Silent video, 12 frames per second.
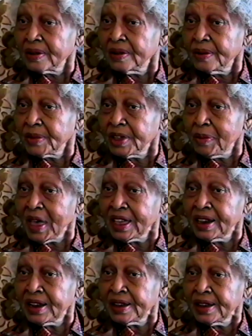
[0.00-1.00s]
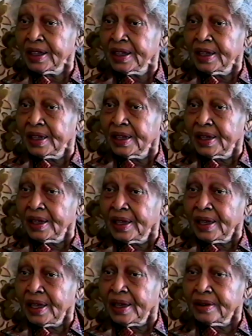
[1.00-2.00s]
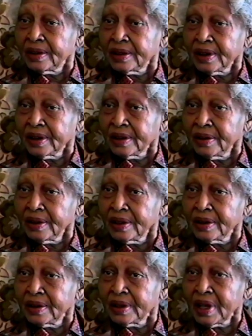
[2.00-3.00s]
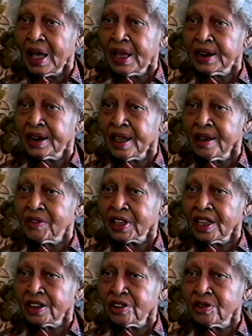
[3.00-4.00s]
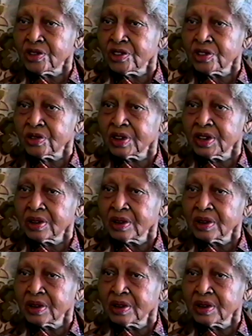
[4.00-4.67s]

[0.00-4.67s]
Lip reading: We made it. And I didn't ever get used to it.